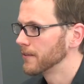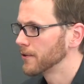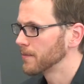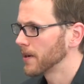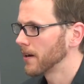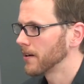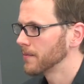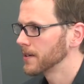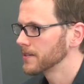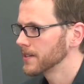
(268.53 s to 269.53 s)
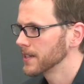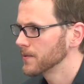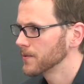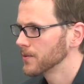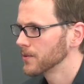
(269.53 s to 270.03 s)
I live with my heart on my
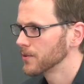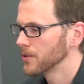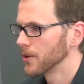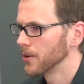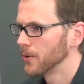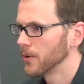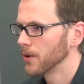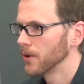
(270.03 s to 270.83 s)
sleeve, so...